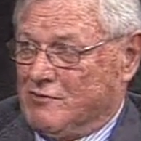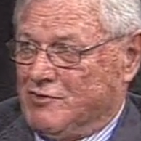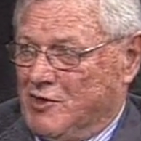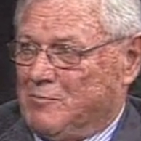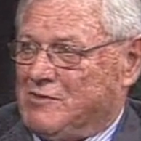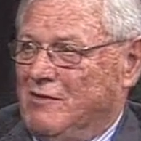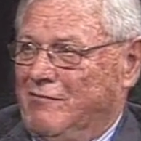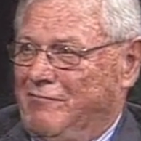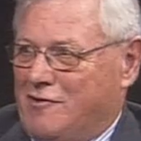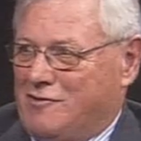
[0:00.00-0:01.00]
ships,
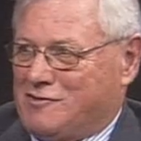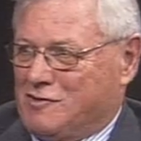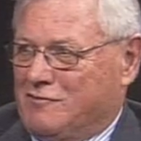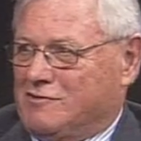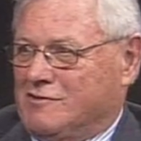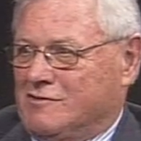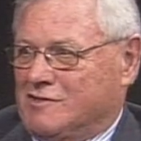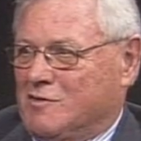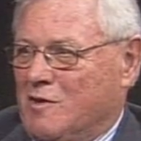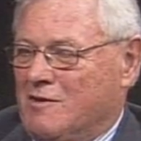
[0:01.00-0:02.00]
ferry services, and
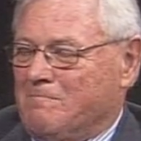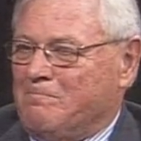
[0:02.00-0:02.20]
so on.